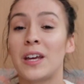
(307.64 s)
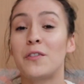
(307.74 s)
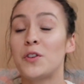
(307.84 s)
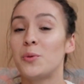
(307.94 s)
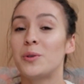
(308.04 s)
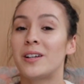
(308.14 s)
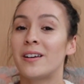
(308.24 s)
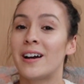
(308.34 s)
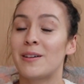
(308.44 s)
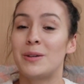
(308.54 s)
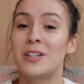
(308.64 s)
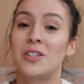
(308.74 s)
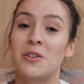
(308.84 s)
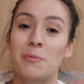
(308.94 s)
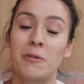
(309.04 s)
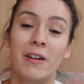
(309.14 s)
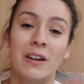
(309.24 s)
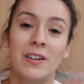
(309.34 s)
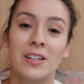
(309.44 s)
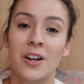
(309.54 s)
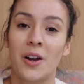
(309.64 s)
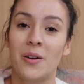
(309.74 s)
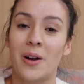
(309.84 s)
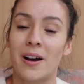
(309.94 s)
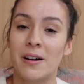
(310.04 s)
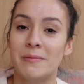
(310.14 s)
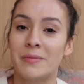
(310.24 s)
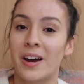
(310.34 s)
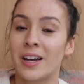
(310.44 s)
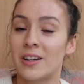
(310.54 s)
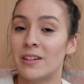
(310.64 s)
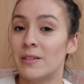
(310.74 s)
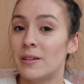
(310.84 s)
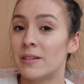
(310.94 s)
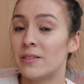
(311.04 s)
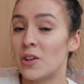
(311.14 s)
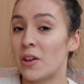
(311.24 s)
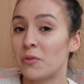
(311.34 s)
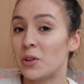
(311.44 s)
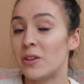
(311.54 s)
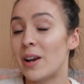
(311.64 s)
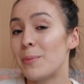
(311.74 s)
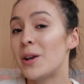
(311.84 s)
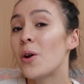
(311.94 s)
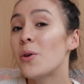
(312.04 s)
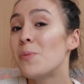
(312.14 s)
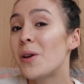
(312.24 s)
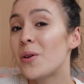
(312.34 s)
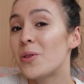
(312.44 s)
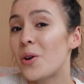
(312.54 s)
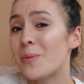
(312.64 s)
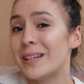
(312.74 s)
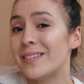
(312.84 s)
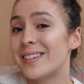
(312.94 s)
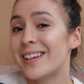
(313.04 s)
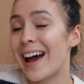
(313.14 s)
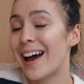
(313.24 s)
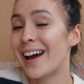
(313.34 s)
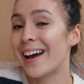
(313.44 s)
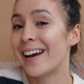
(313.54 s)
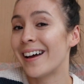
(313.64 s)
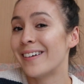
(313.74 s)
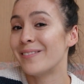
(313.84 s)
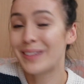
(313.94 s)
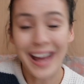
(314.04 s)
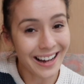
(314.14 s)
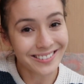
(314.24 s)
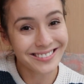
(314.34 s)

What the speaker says: If you would like me to do a parade video, I can do that for you. Let me know below in the comments. Yeah.